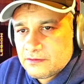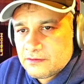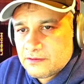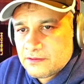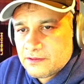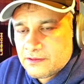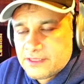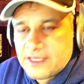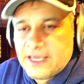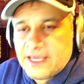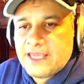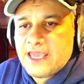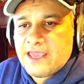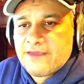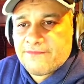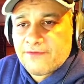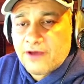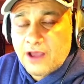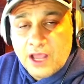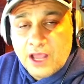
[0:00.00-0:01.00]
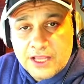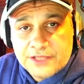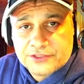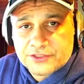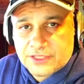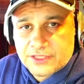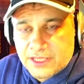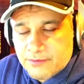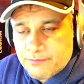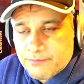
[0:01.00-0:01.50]
they gave us
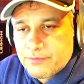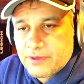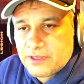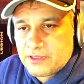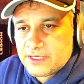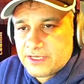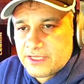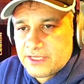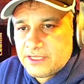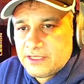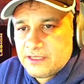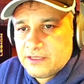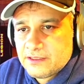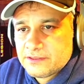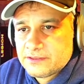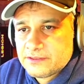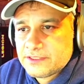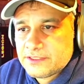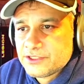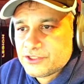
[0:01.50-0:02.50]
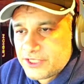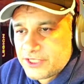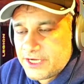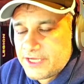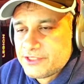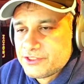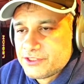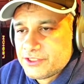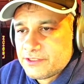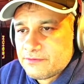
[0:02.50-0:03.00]
the ability to
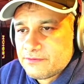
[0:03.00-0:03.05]
change it.